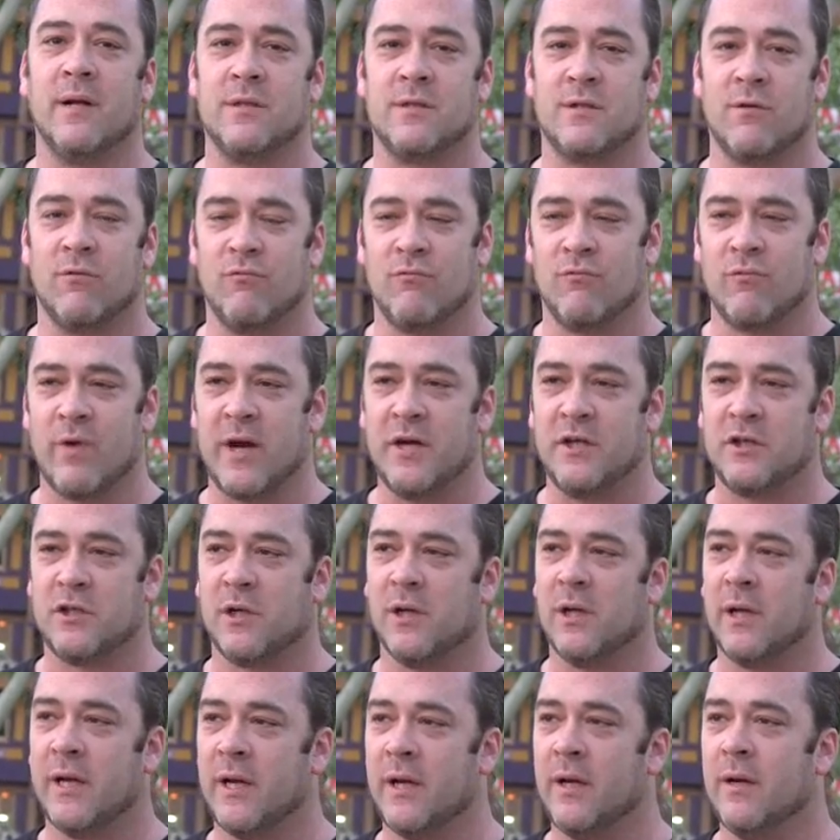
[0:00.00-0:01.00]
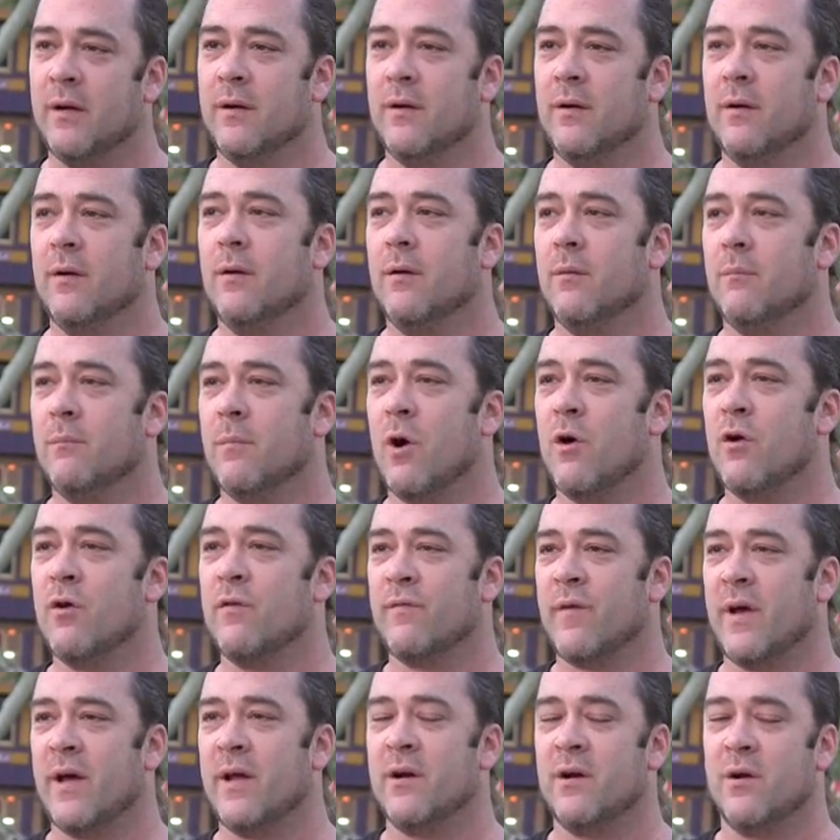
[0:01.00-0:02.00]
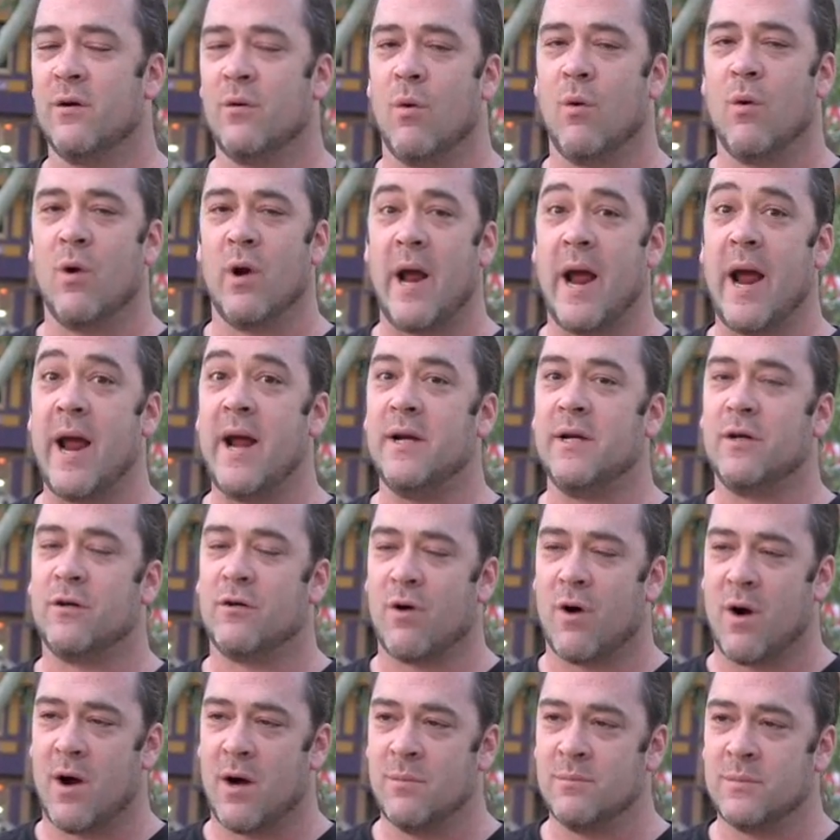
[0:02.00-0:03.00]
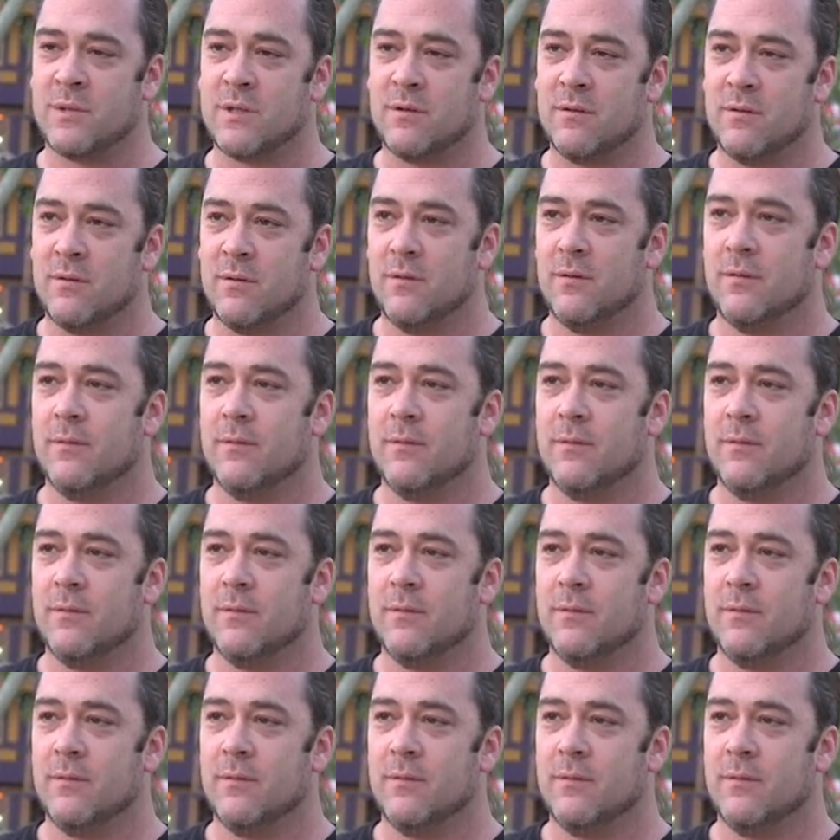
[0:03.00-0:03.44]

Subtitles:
that's racially motivated or hate crimes.